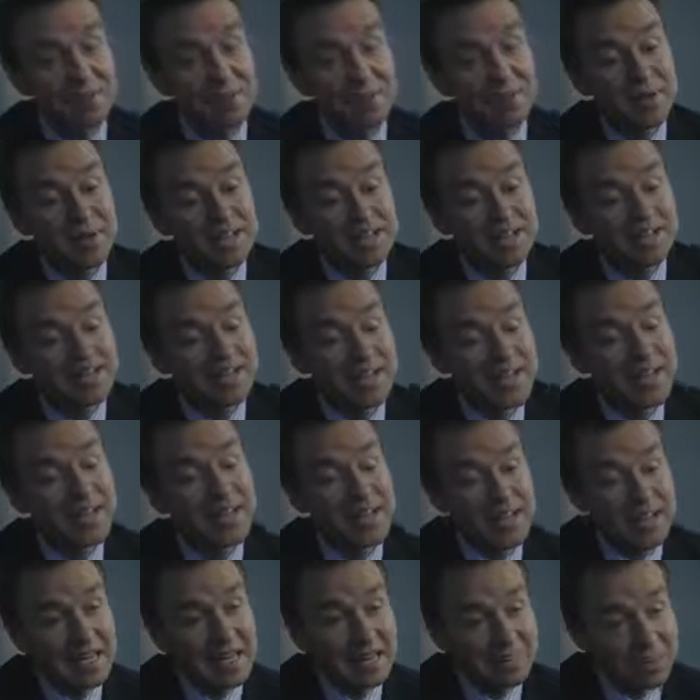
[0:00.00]
maybe that's a
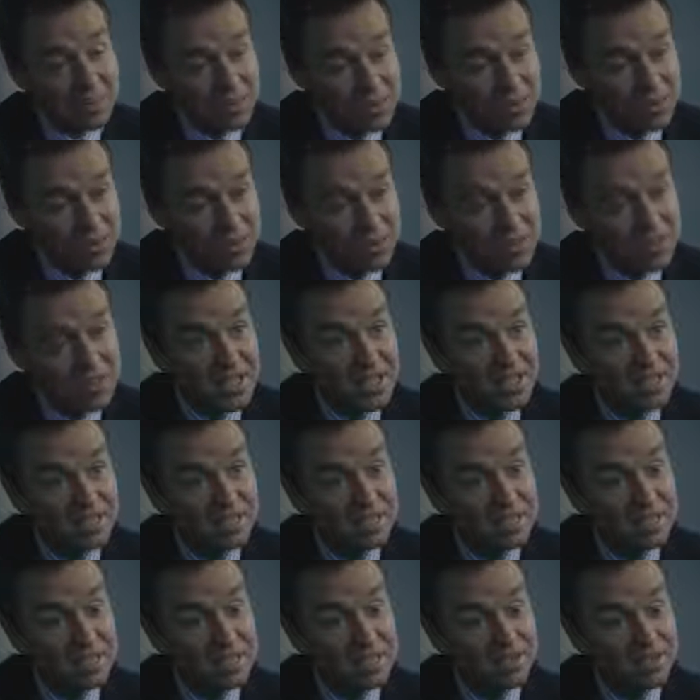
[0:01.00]
little bit too
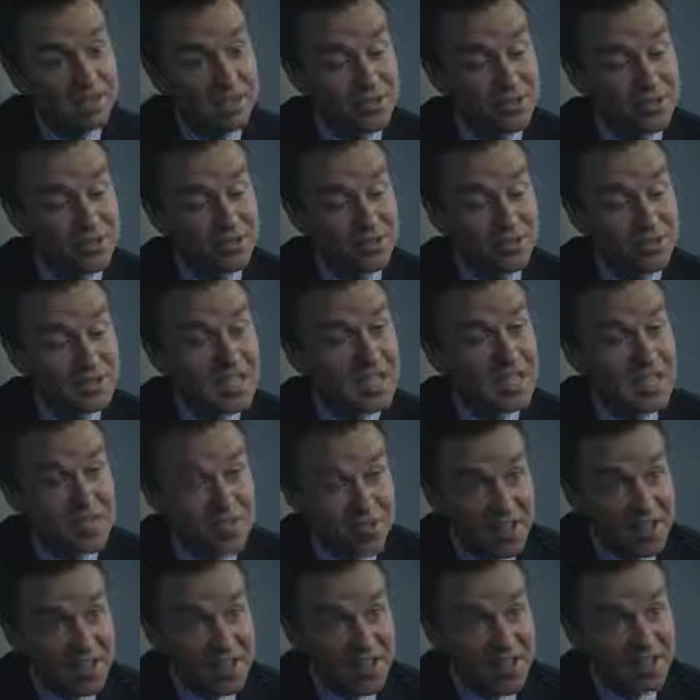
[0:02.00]
science
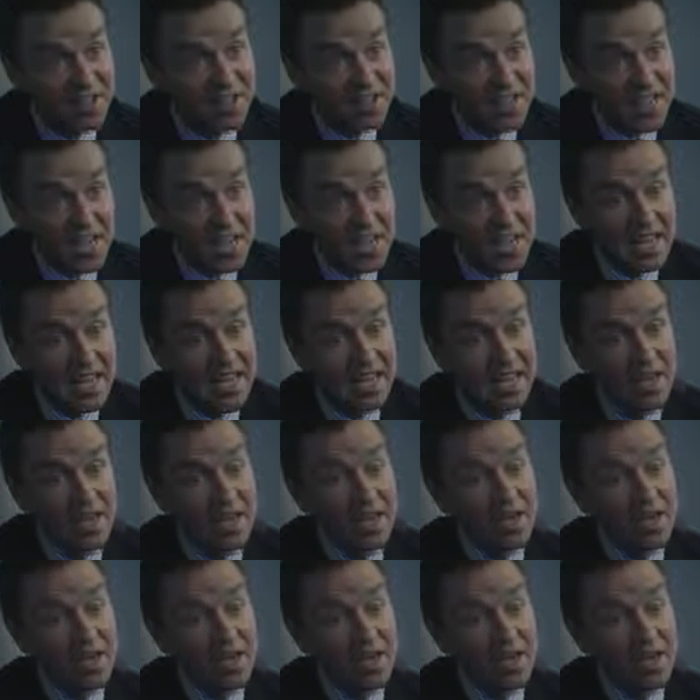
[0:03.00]
fiction today.